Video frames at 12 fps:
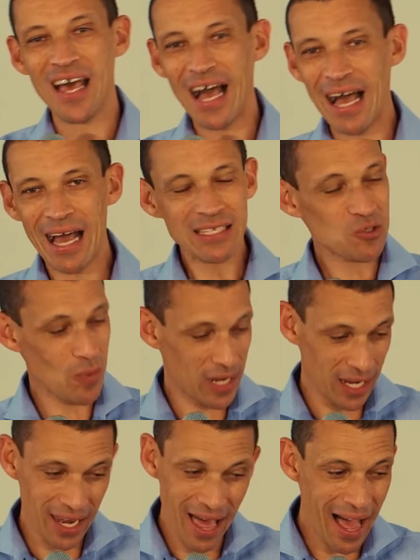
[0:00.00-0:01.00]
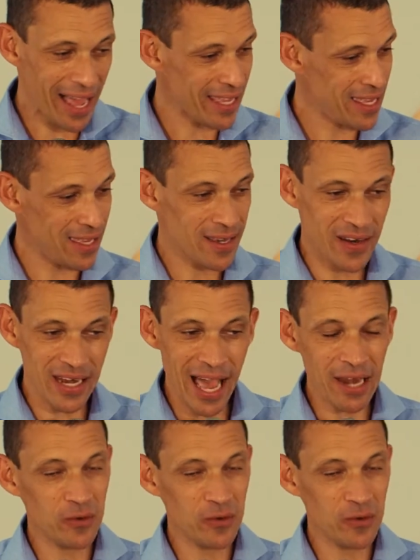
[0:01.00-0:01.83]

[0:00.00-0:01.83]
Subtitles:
I just want to lie here and I